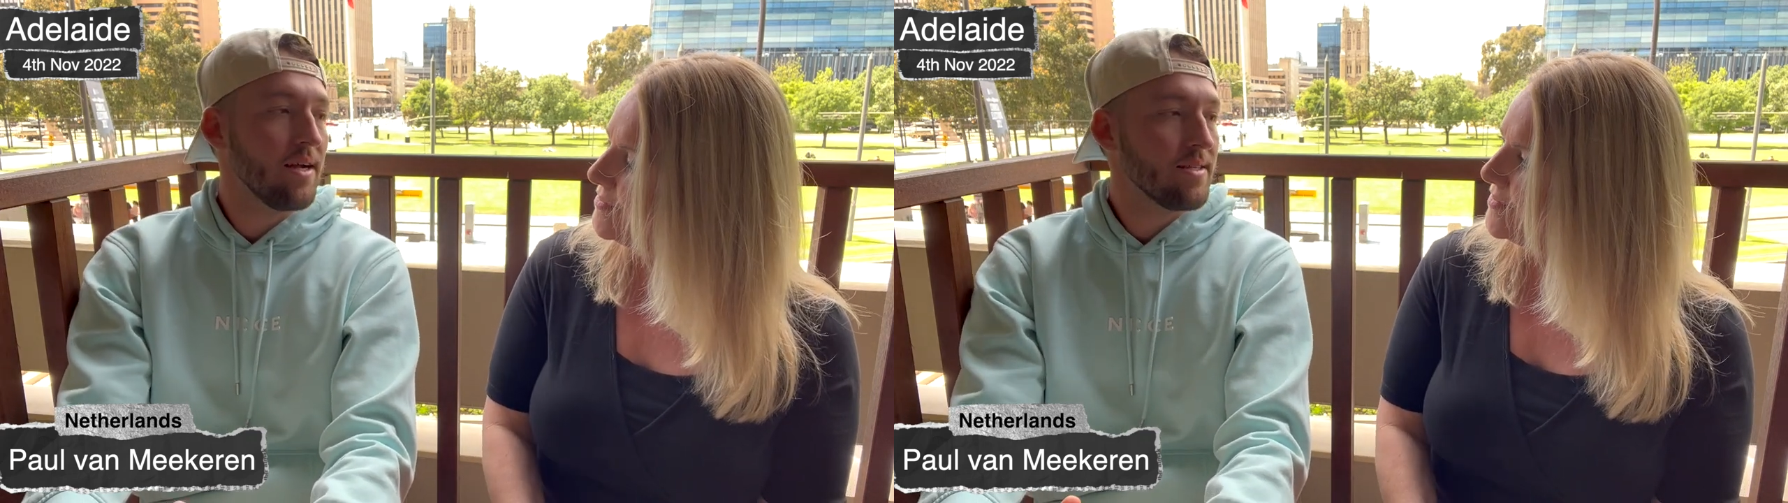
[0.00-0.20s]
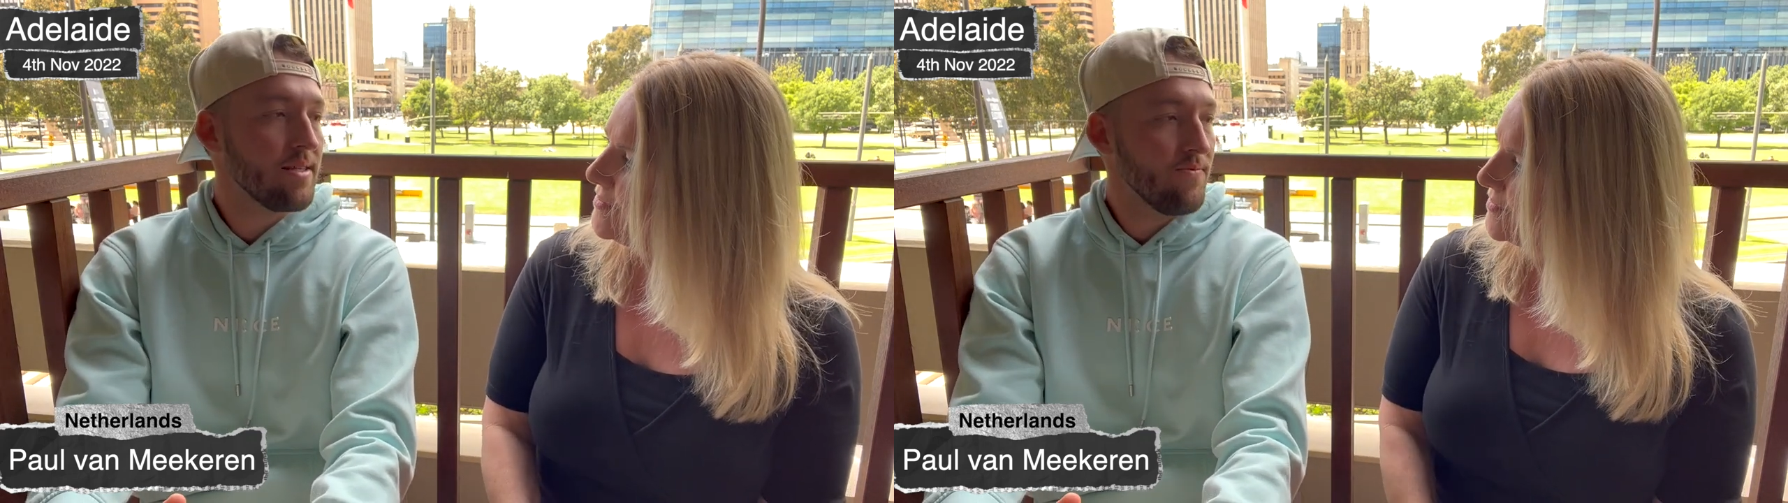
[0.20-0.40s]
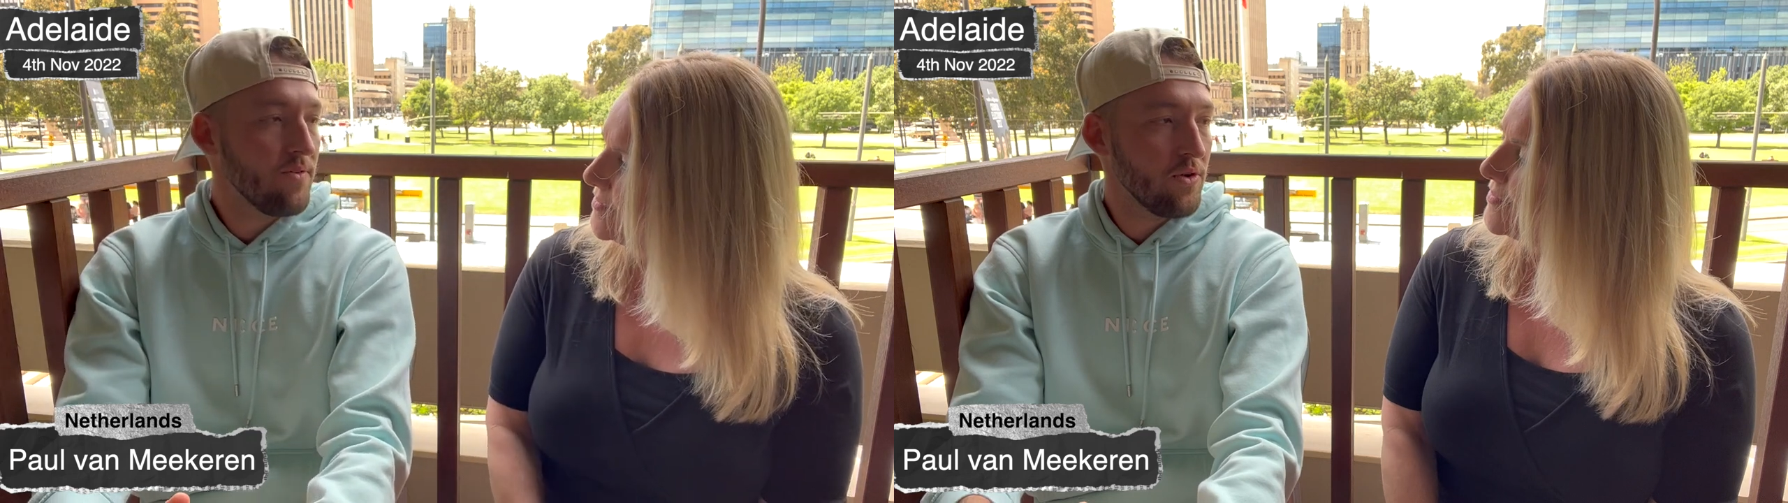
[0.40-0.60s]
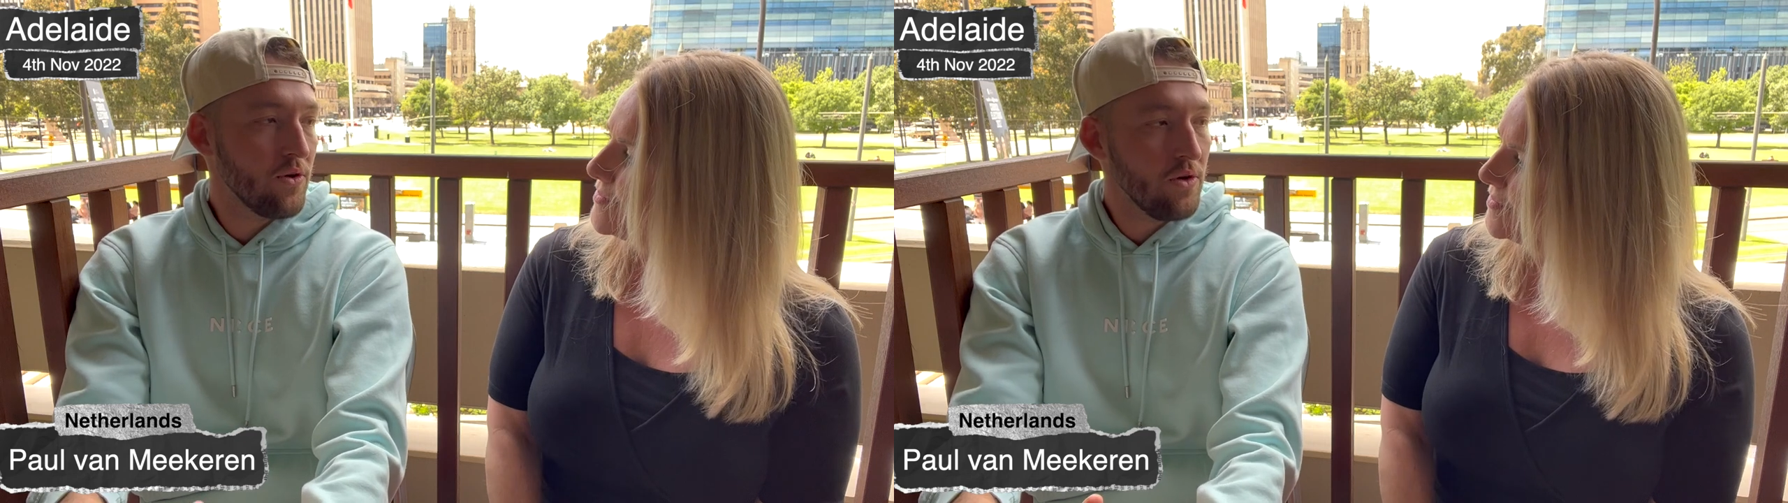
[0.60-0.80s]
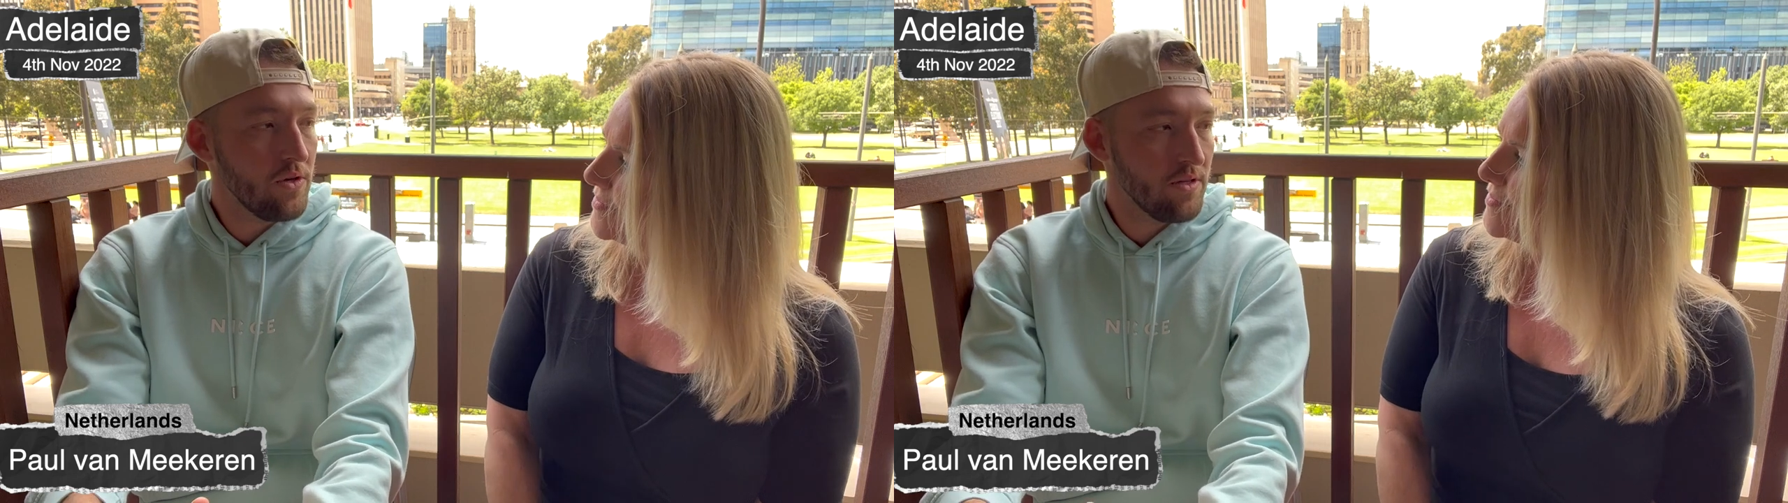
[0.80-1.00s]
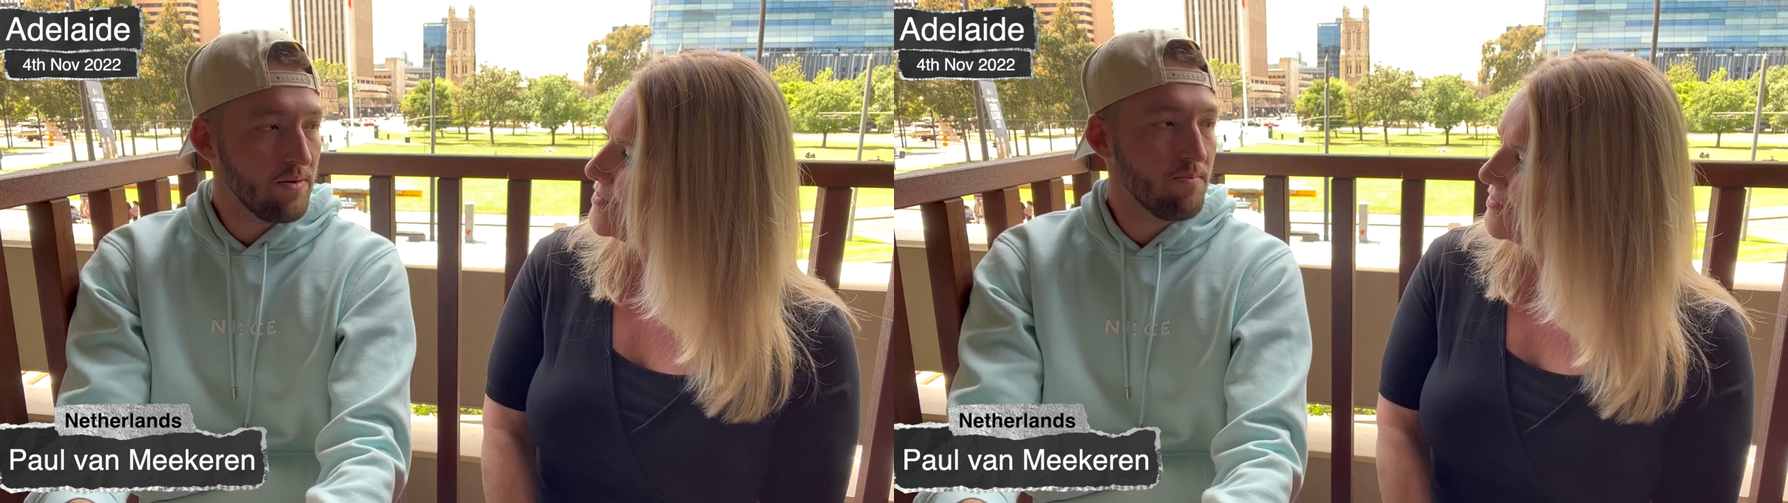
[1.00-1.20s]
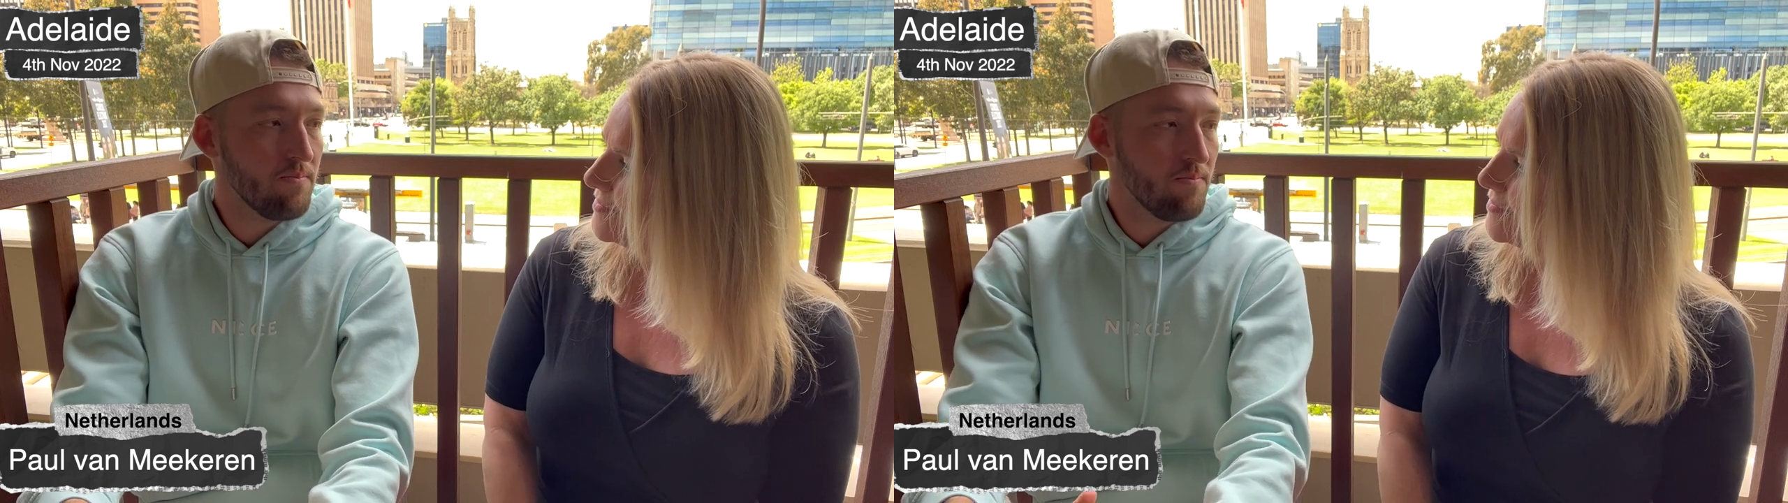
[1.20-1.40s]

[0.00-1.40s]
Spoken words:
and Tim van der Gugten